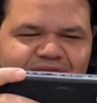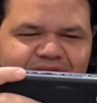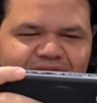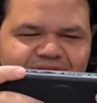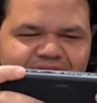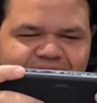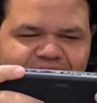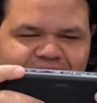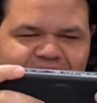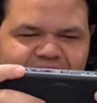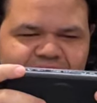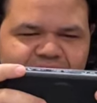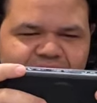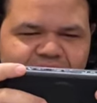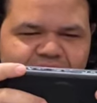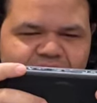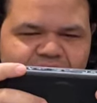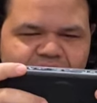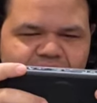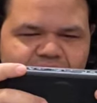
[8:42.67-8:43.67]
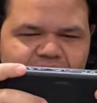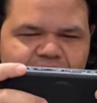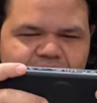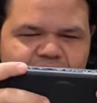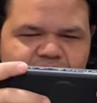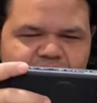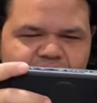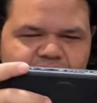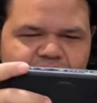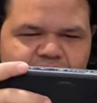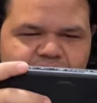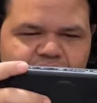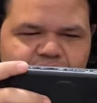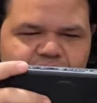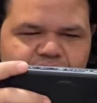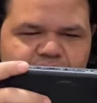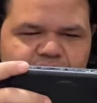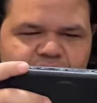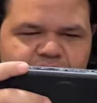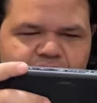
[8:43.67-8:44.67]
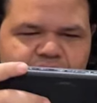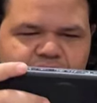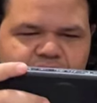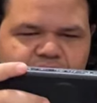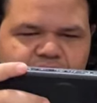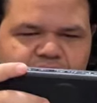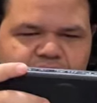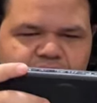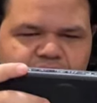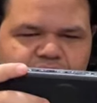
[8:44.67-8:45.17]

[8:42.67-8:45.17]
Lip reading: No one is speaking in this clip.